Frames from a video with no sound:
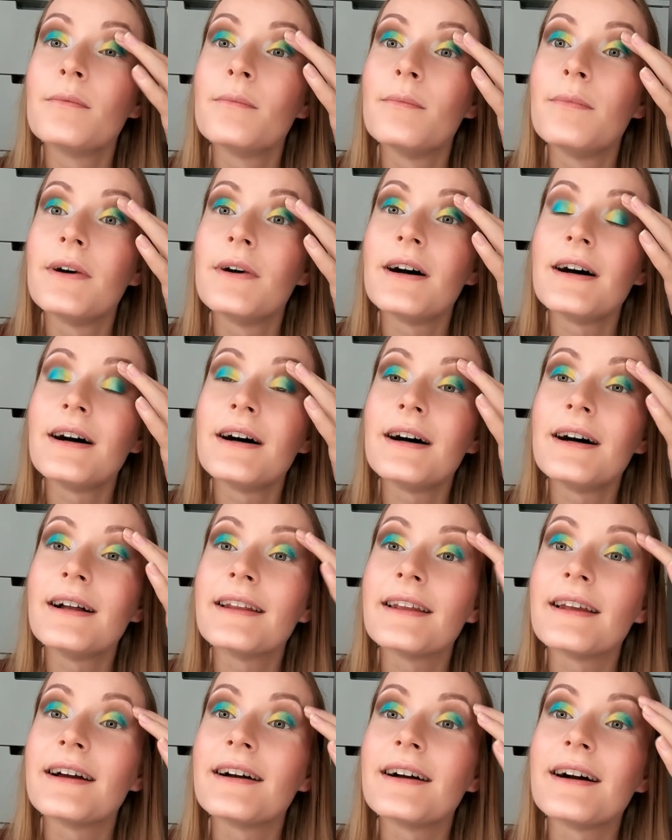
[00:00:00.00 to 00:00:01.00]

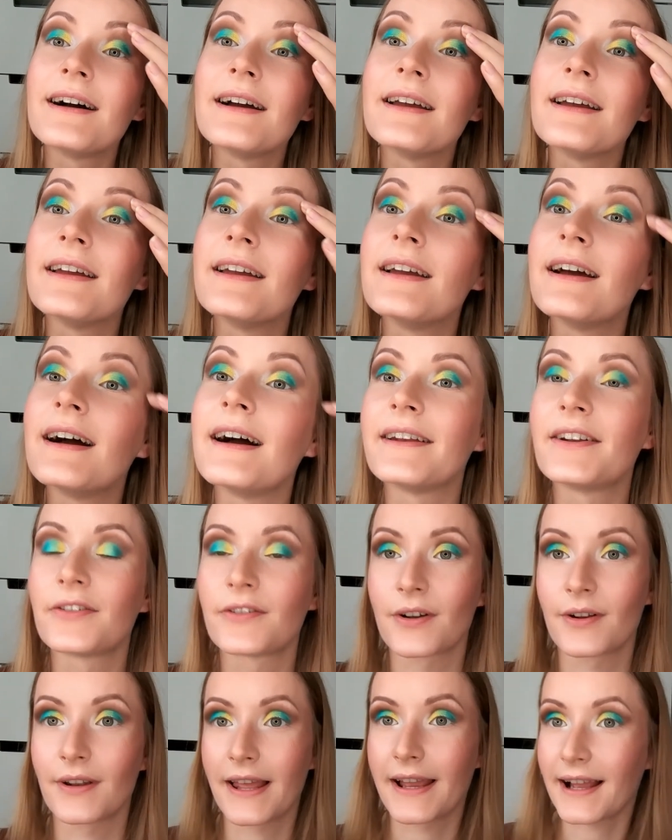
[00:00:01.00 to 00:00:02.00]
But yeah, I don't
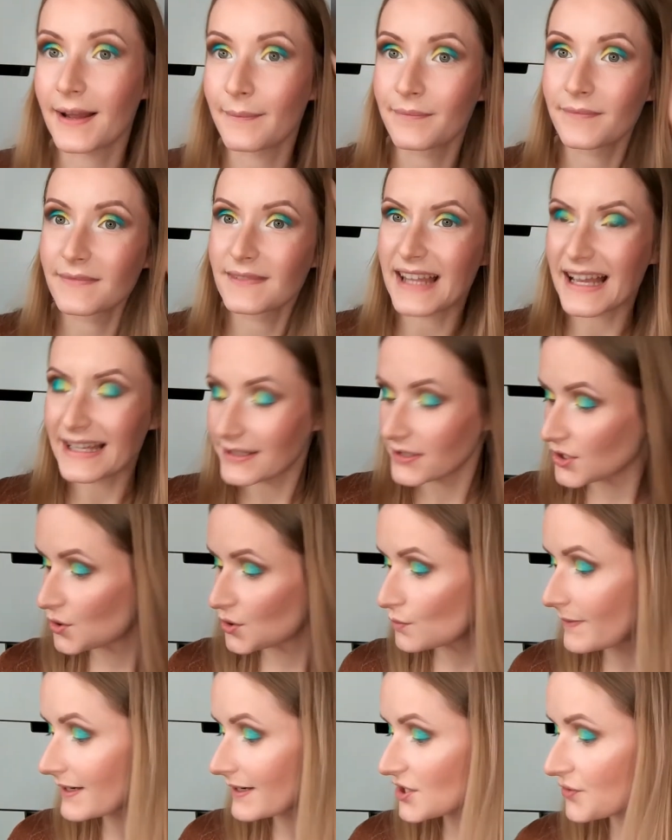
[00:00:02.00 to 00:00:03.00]
know, like I'm not
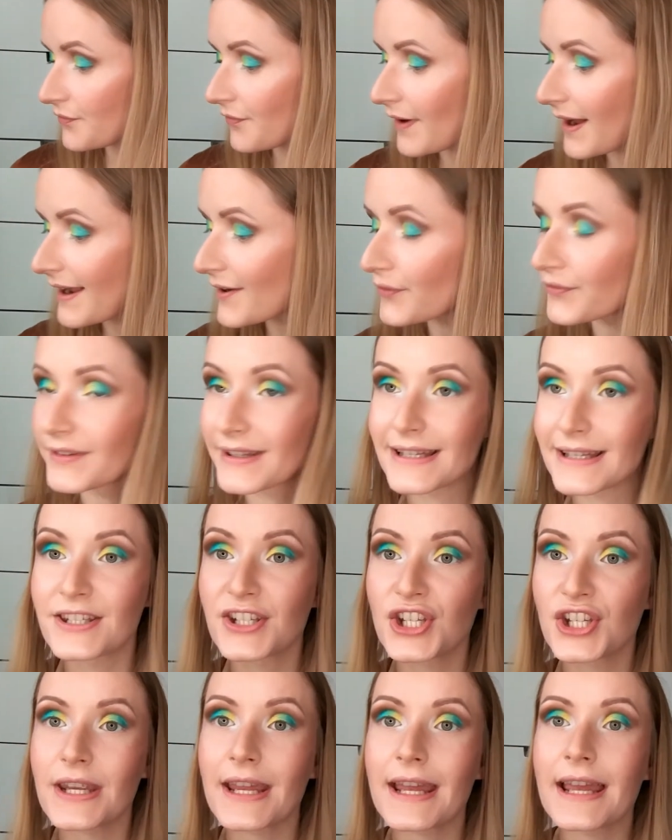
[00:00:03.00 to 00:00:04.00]
too much fan of
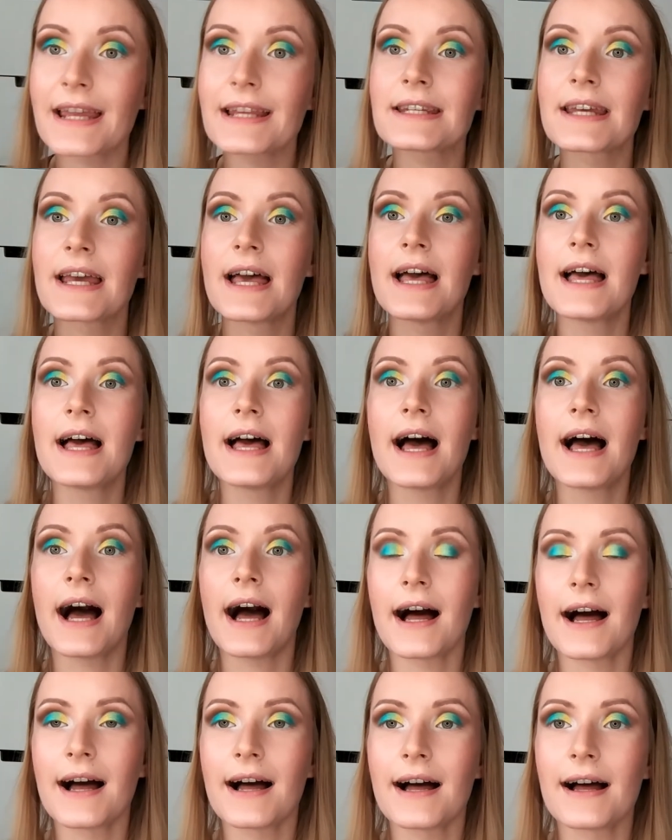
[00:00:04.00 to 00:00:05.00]
this shade.
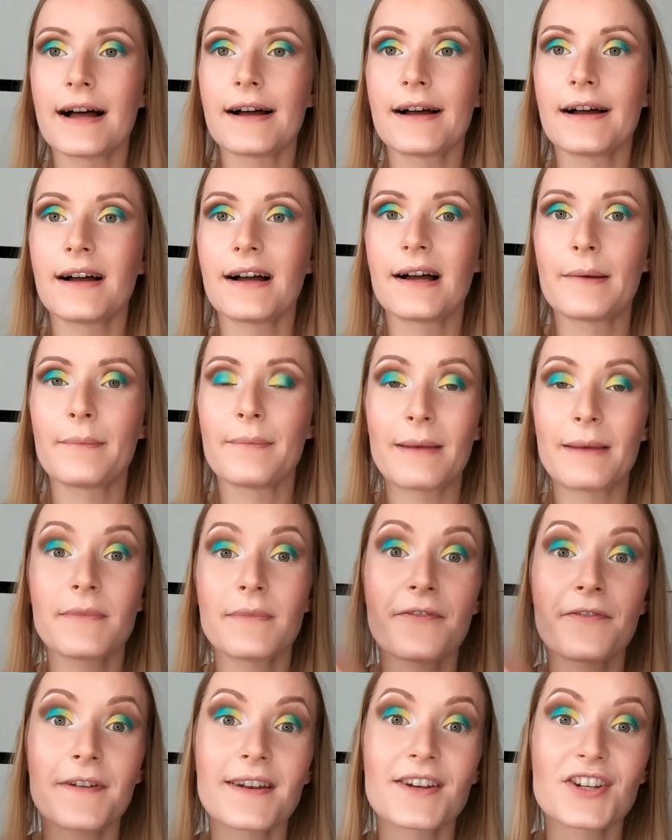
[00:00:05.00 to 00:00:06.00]
Let
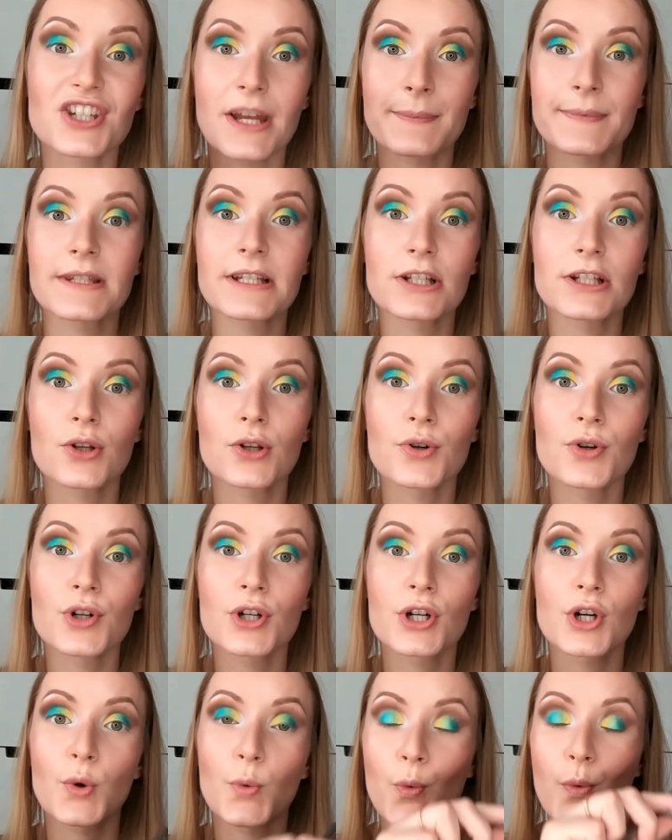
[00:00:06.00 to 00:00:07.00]
me finish up the
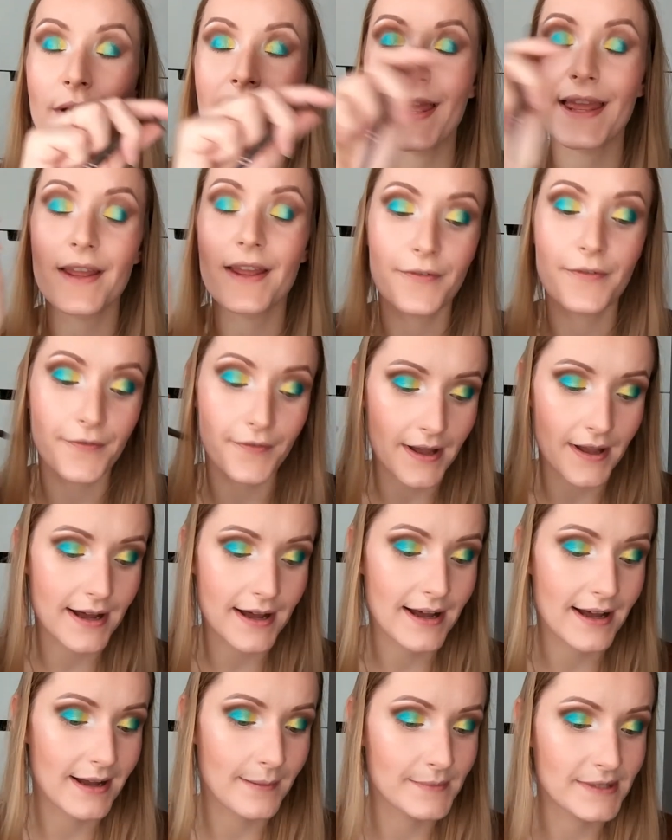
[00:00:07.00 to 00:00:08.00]
look with
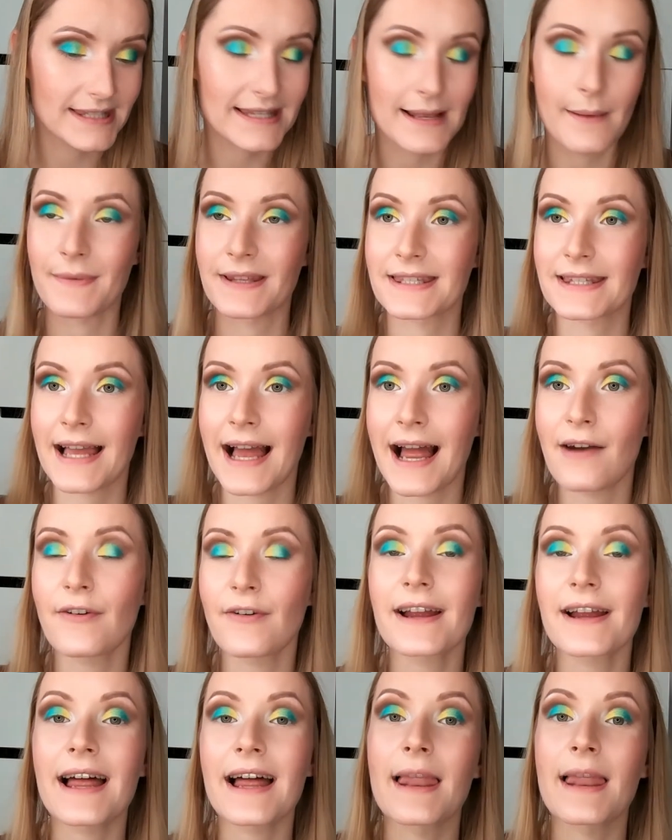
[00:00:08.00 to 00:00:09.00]
some
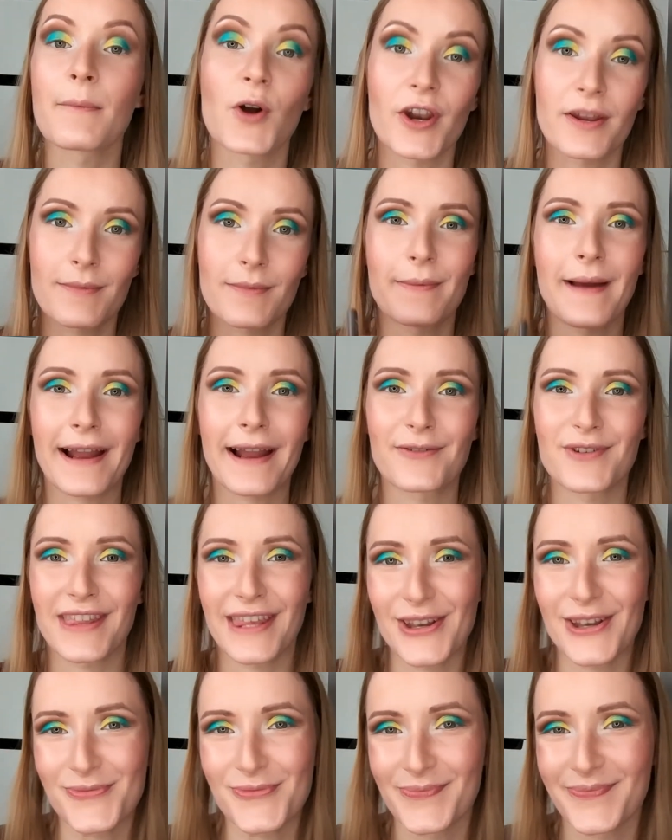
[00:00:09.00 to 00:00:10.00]
mascara and I'm gonna be back
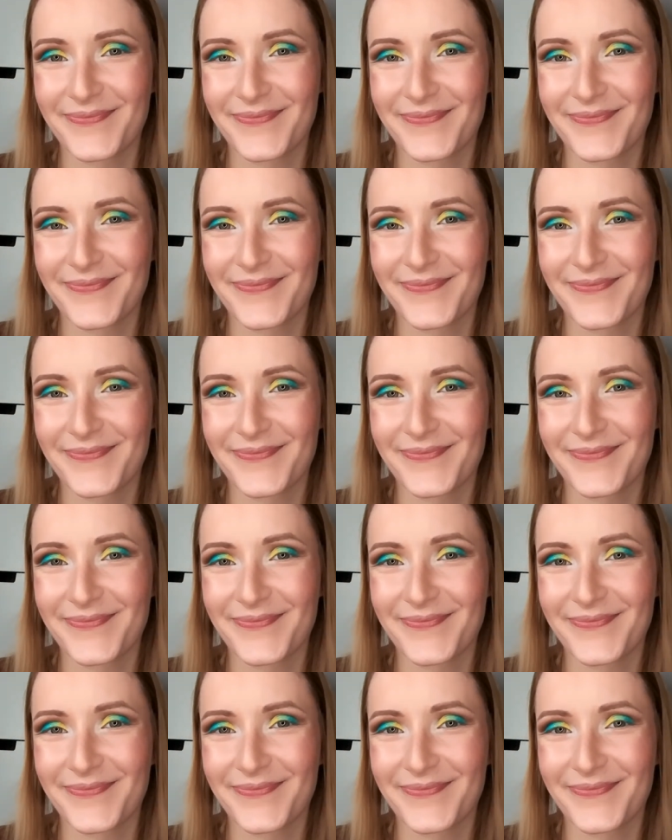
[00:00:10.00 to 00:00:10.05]
with you.